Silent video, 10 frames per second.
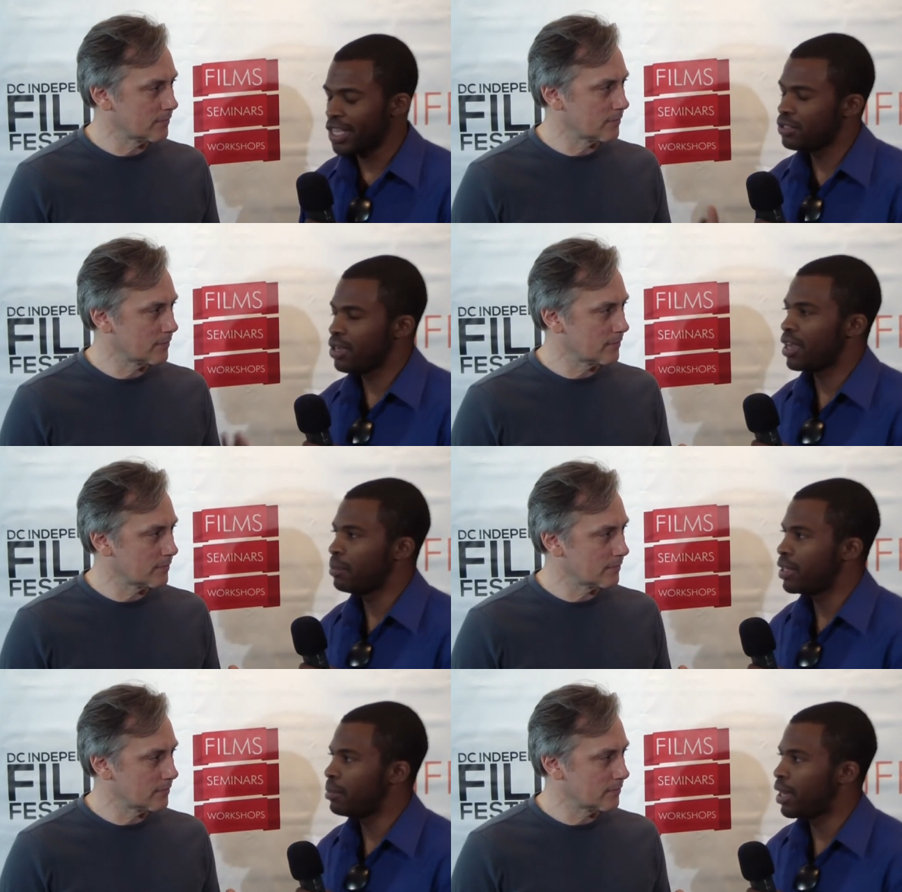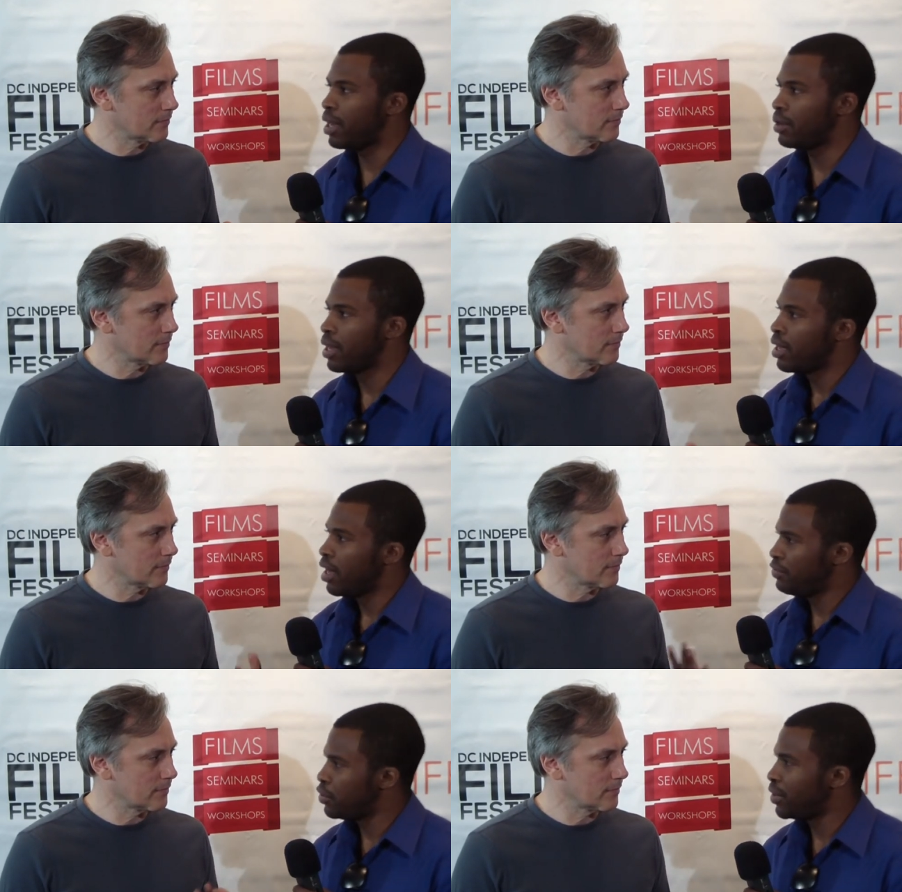Speaker 1: Can you talk a bit about
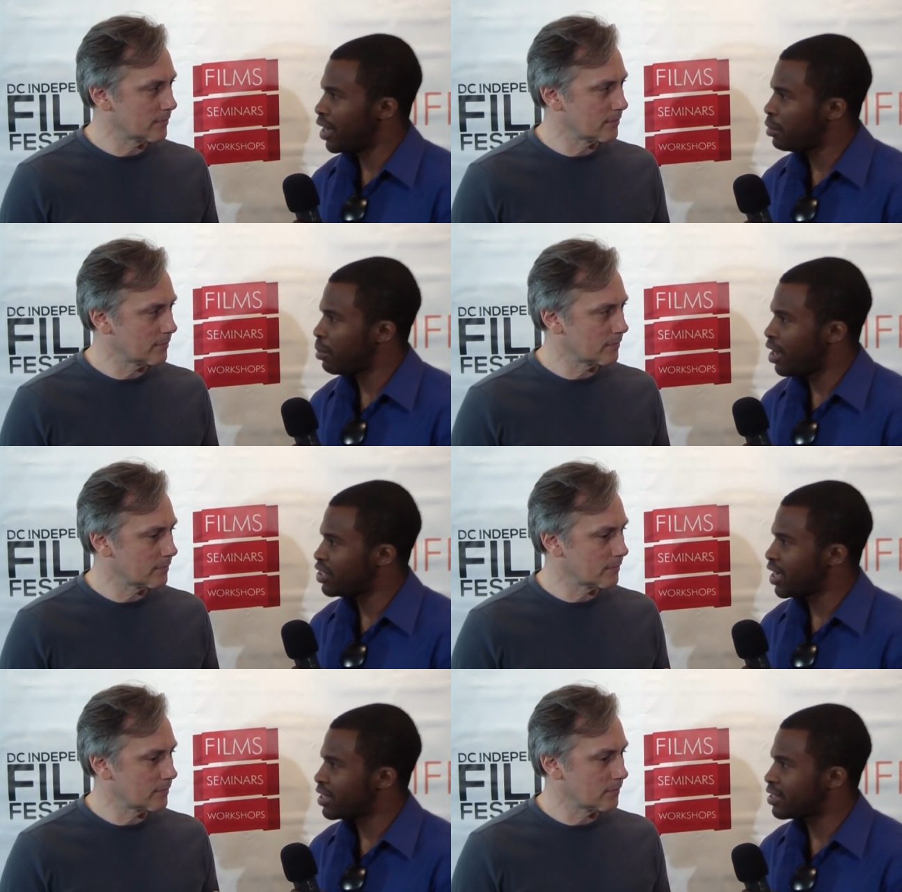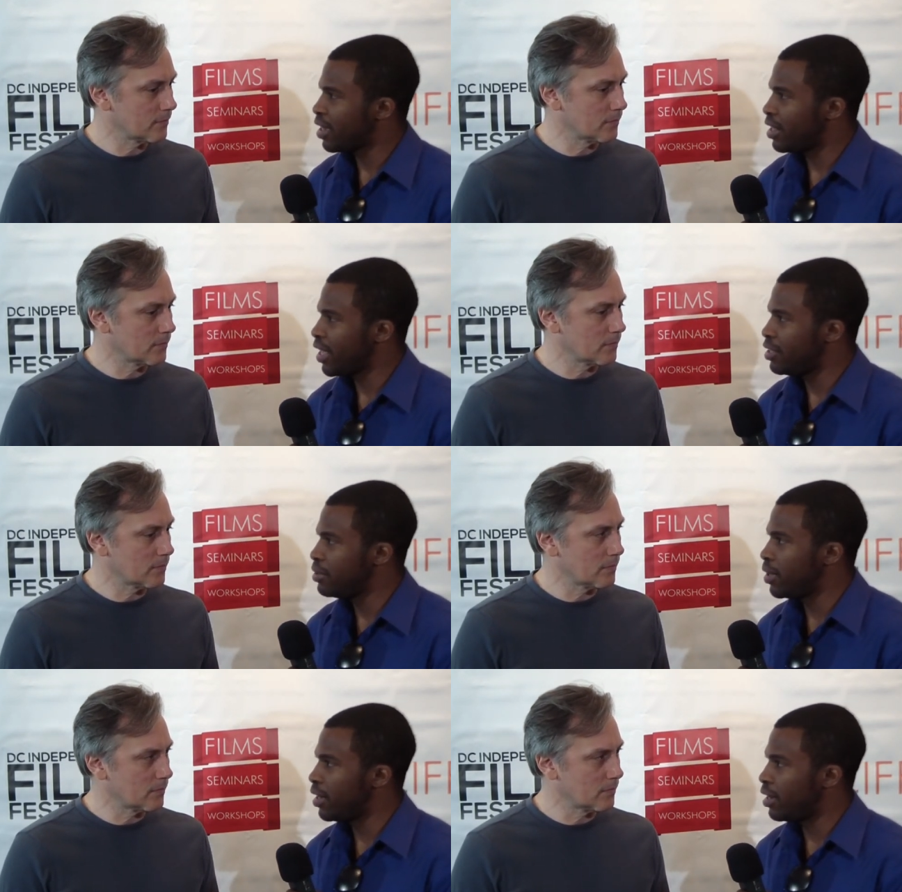a few of the other projects uh, that
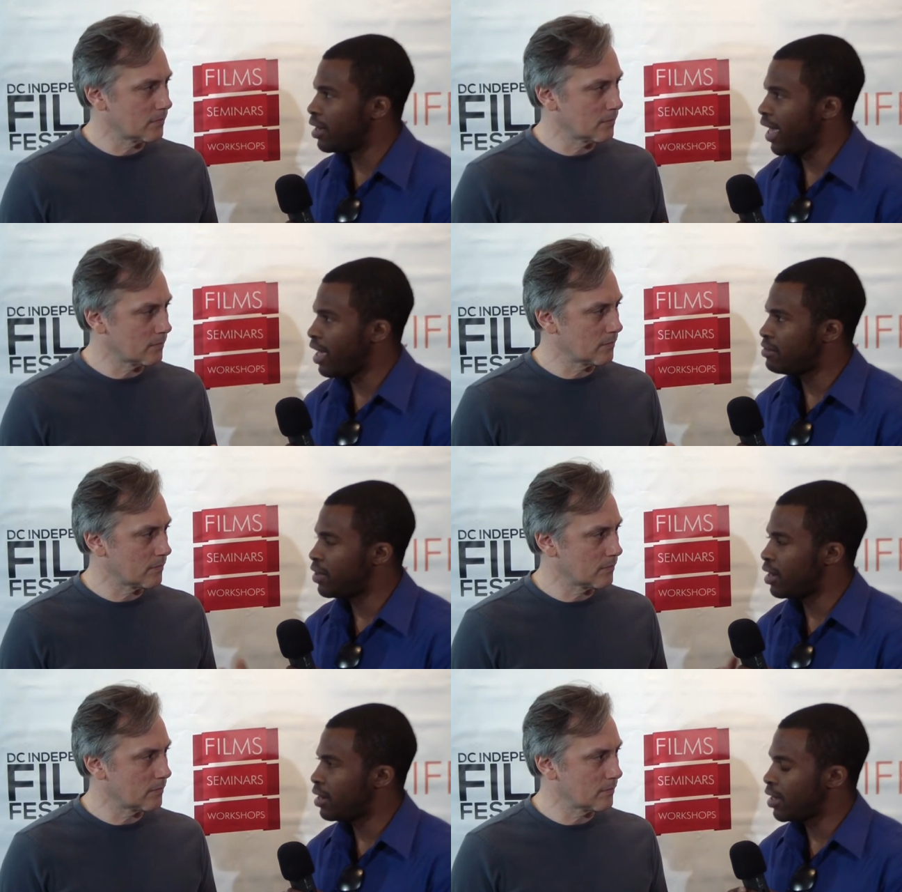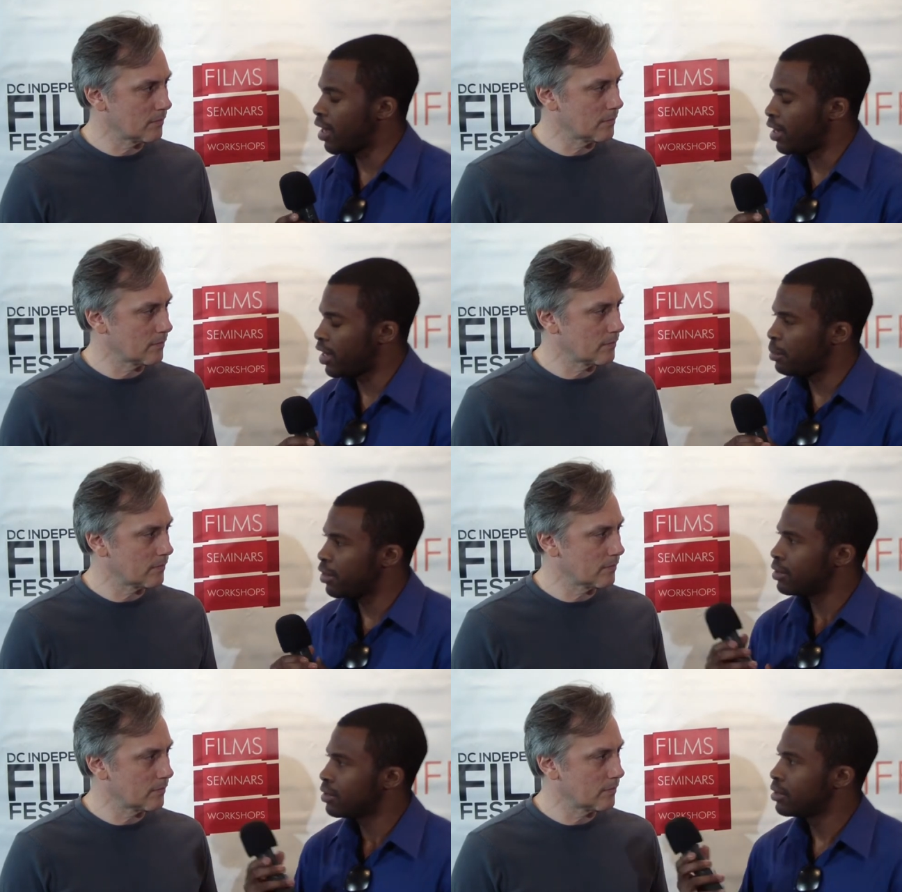you uh, have uh, uh, coming?
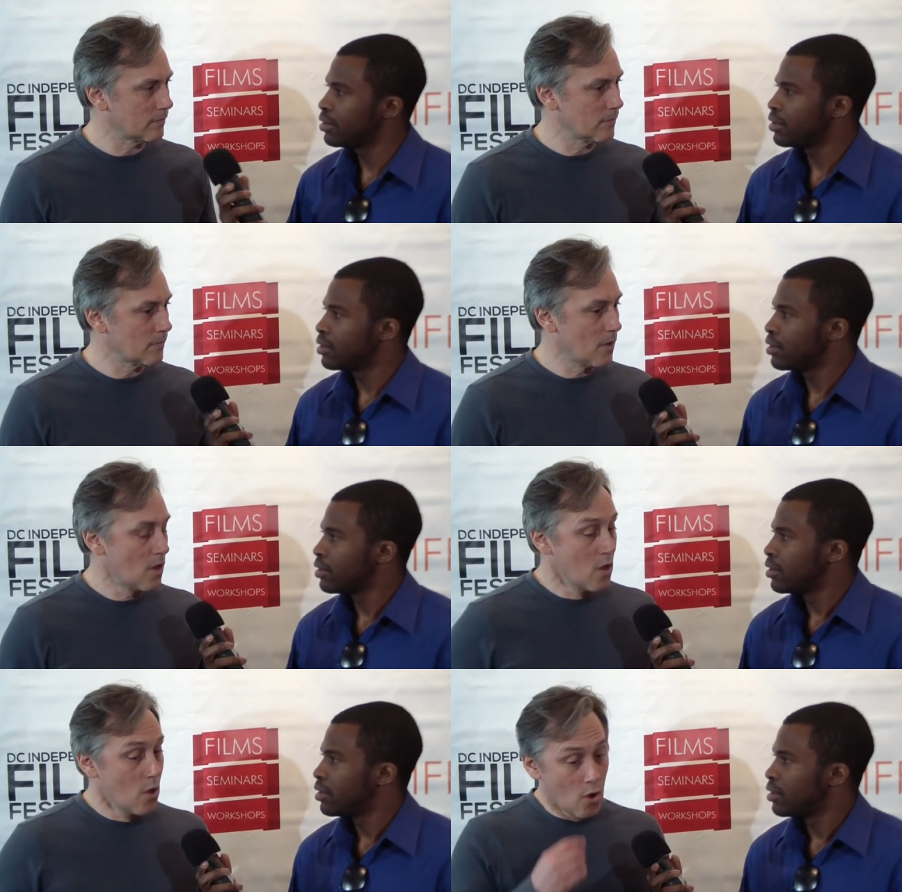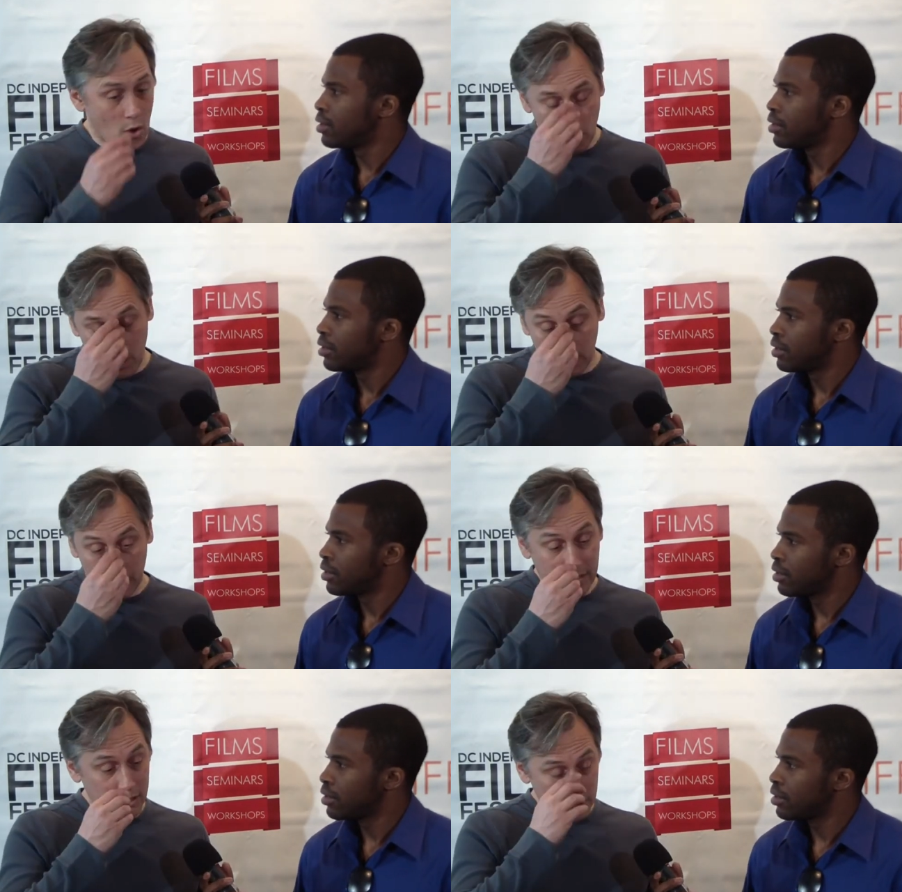
Speaker 2: Well,
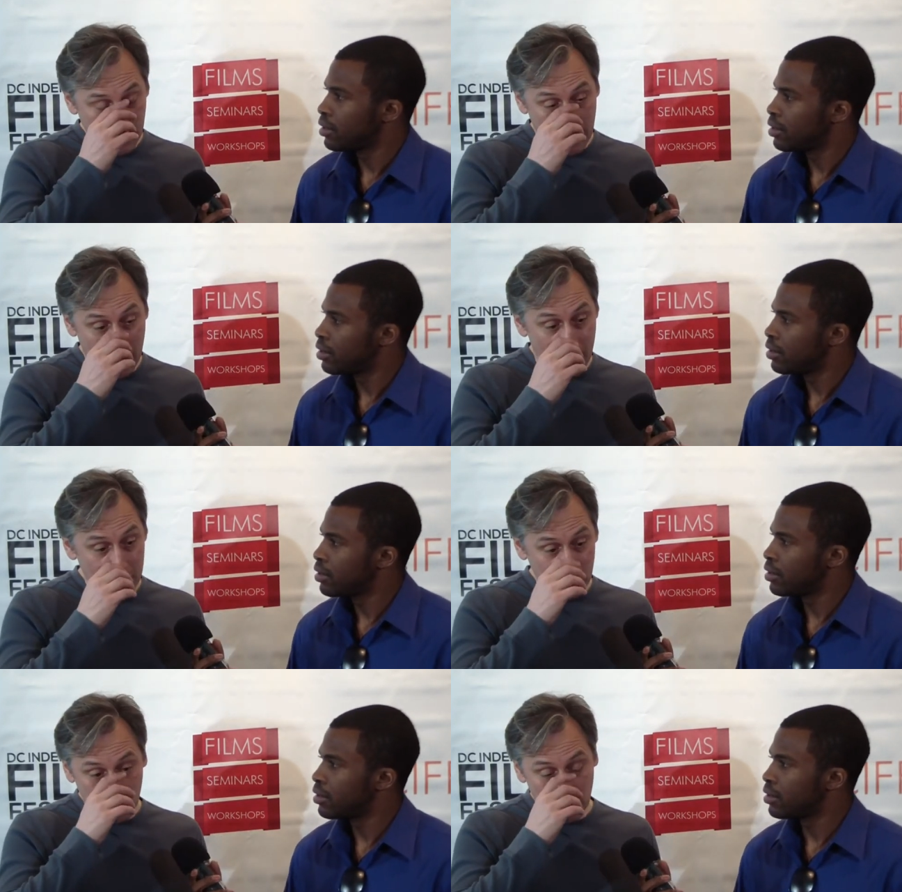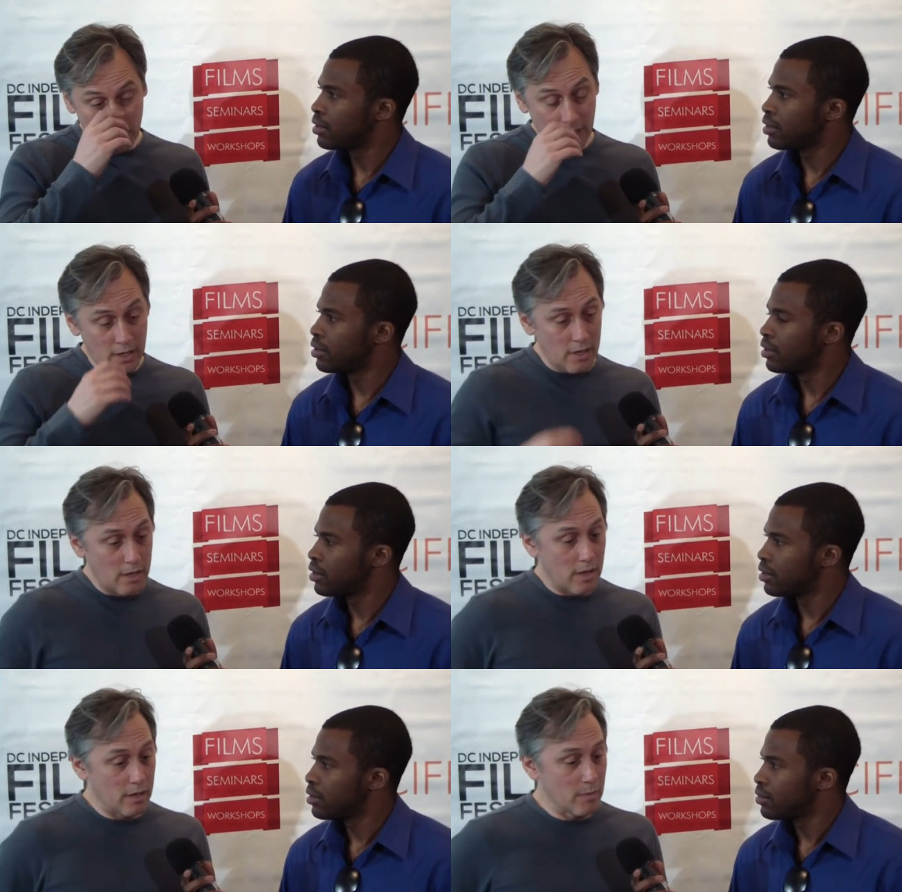like you said, I, I've been shooting a,
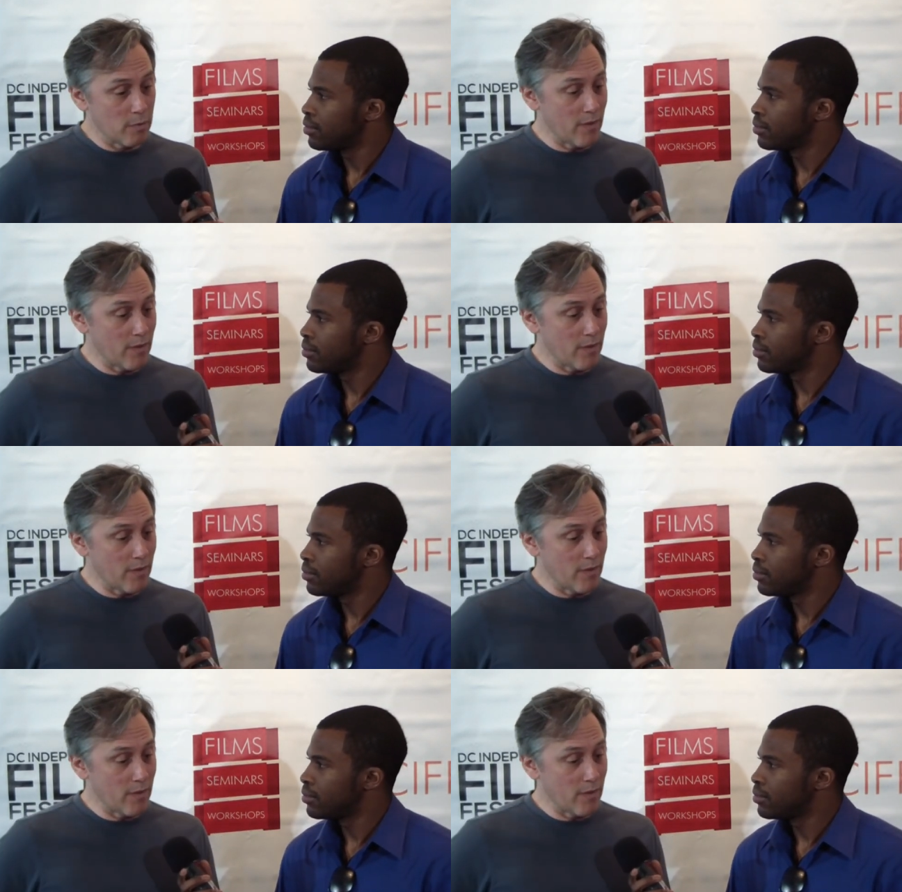a number of